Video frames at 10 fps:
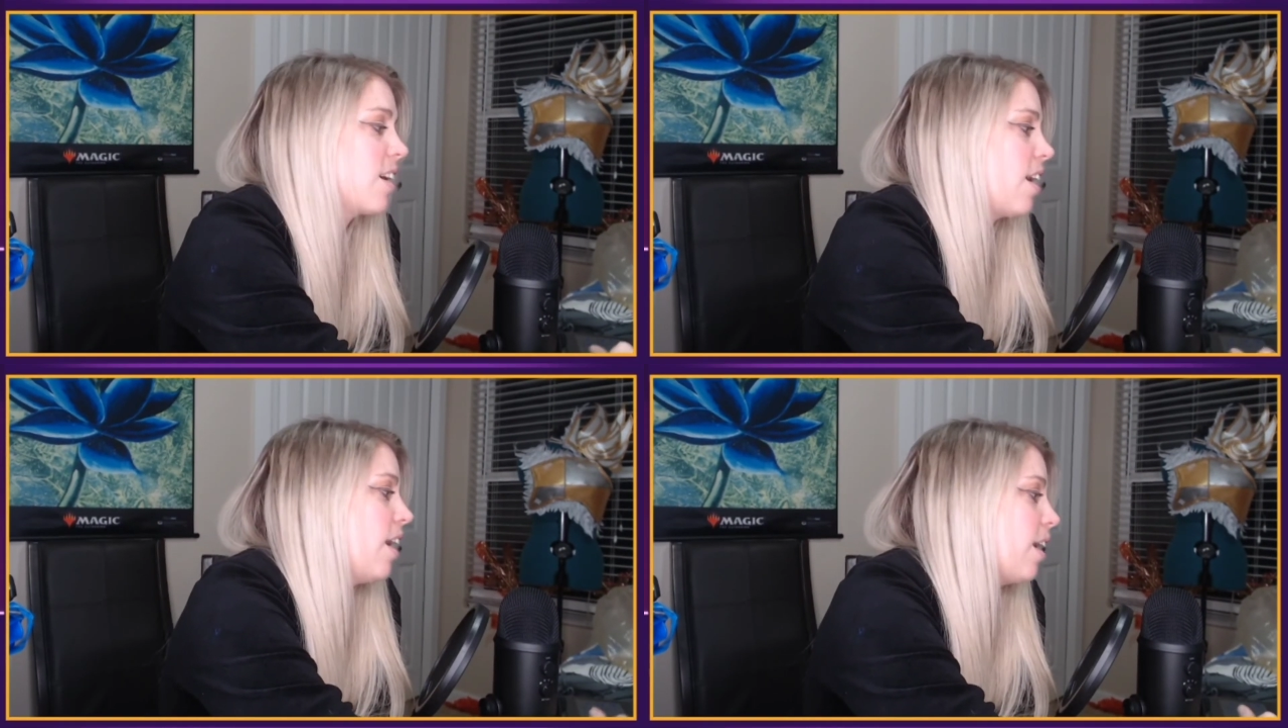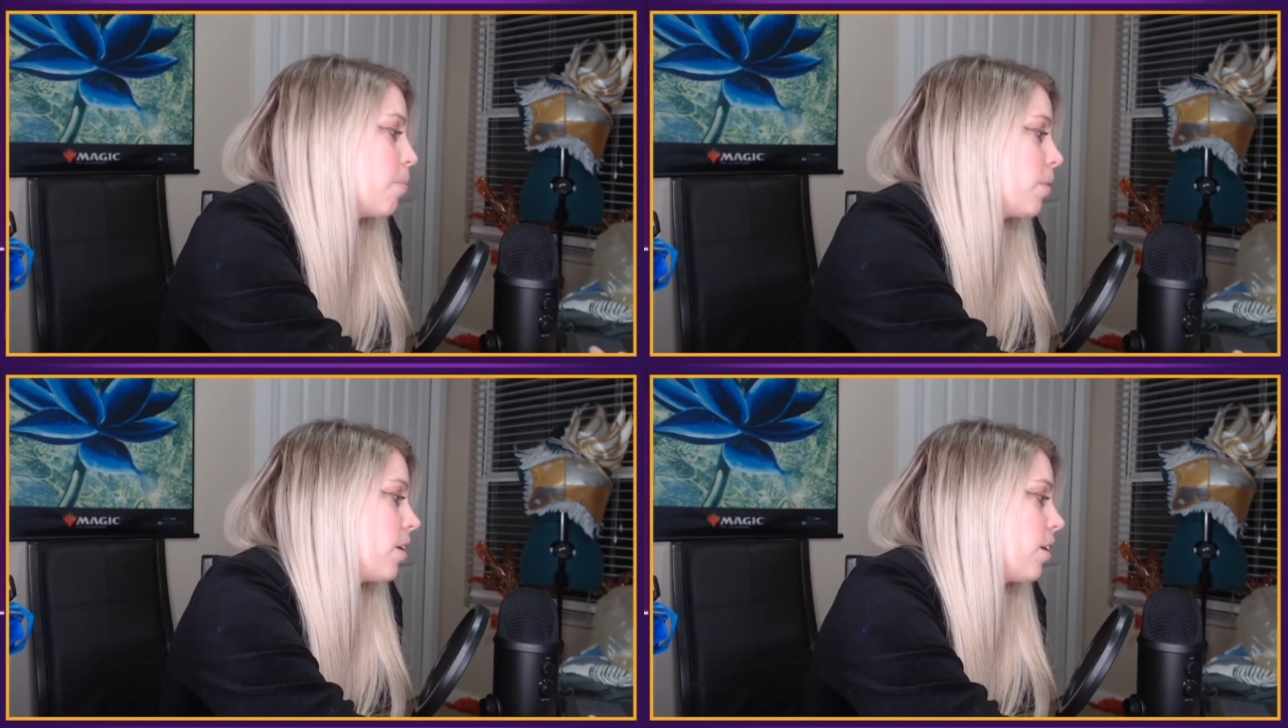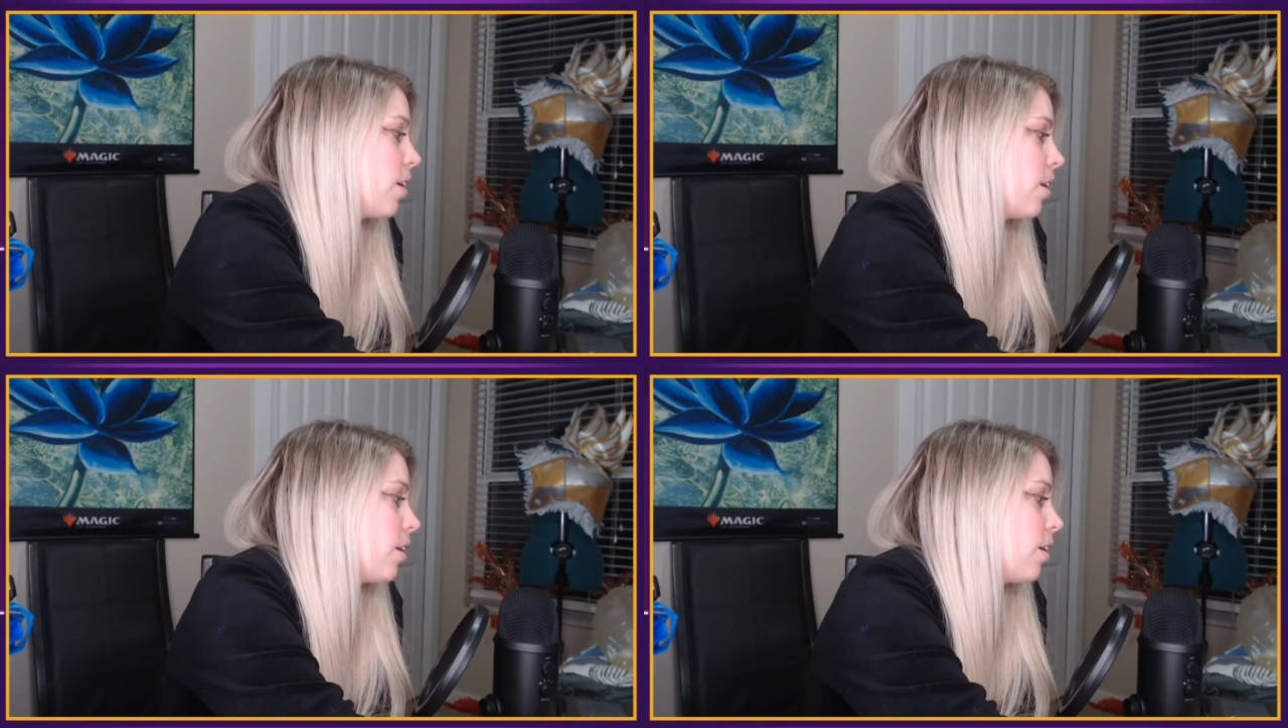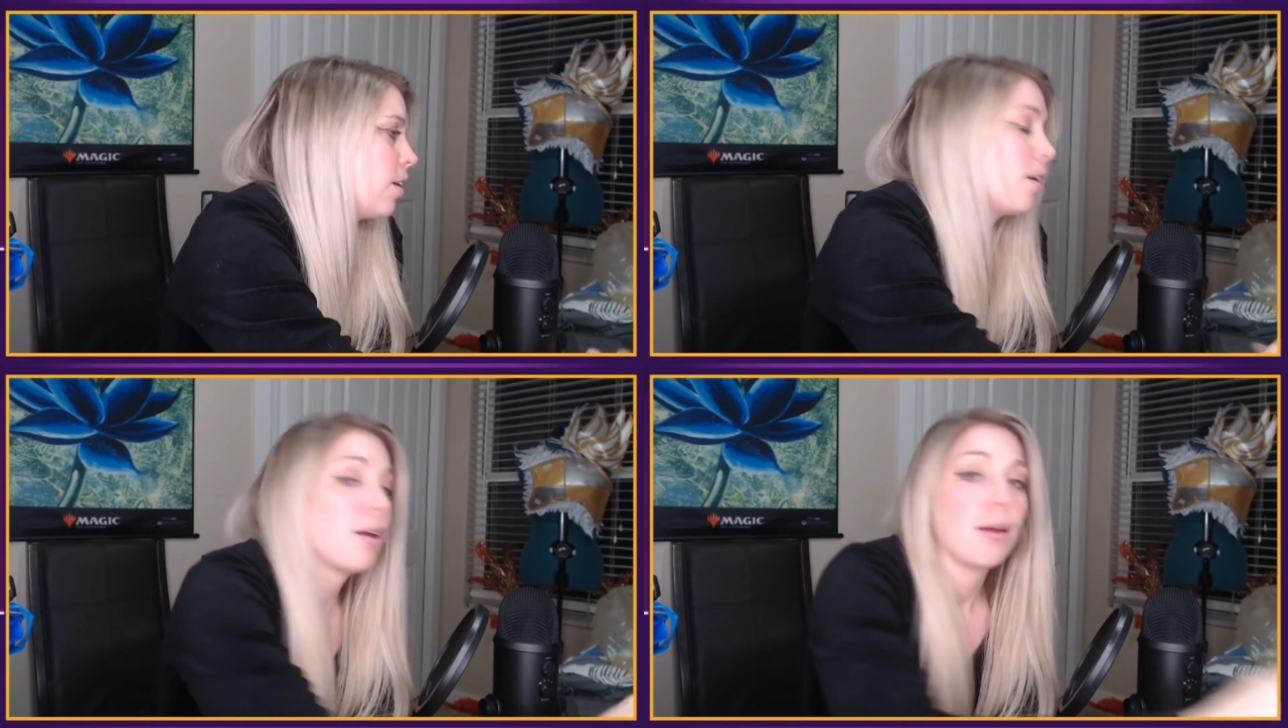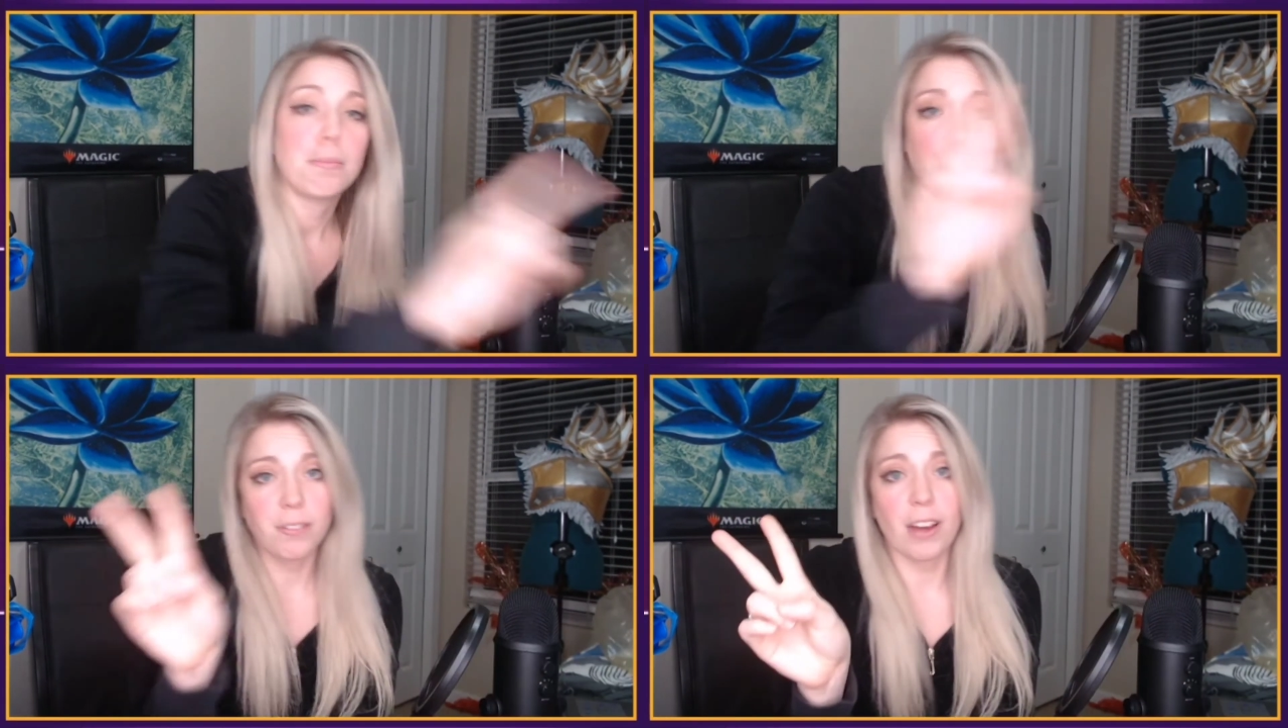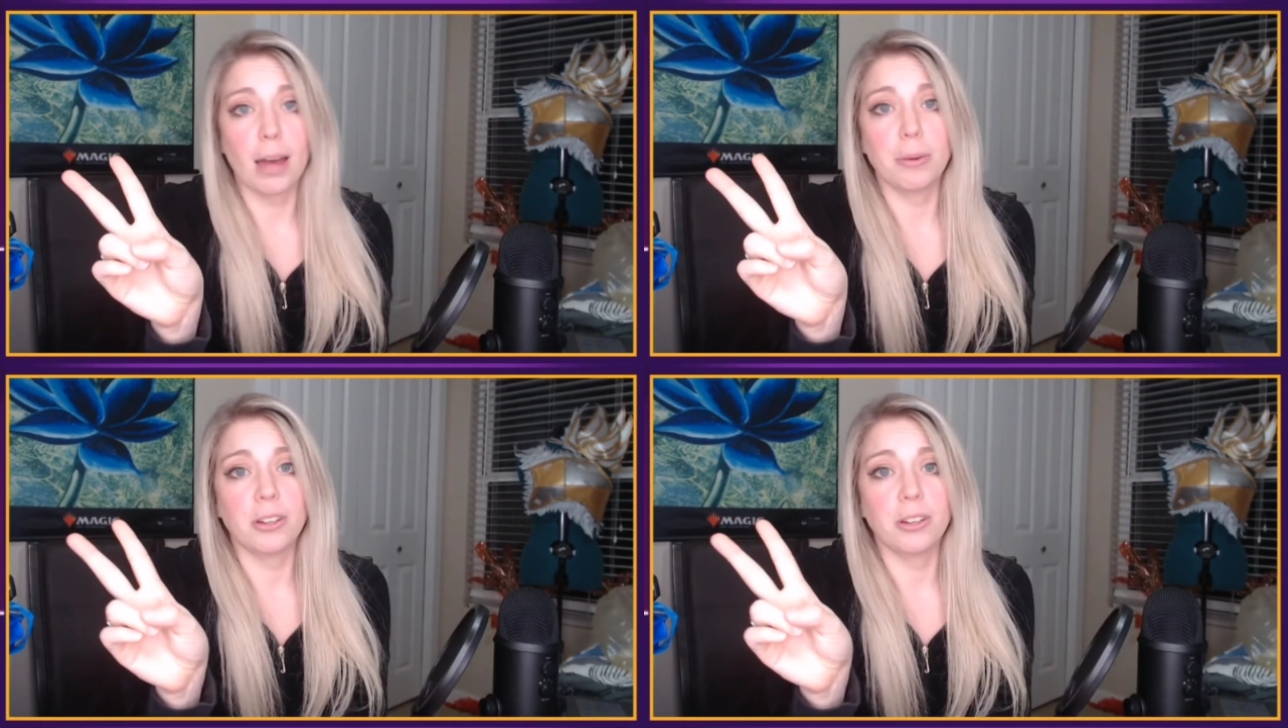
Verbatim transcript: time, be fabulous.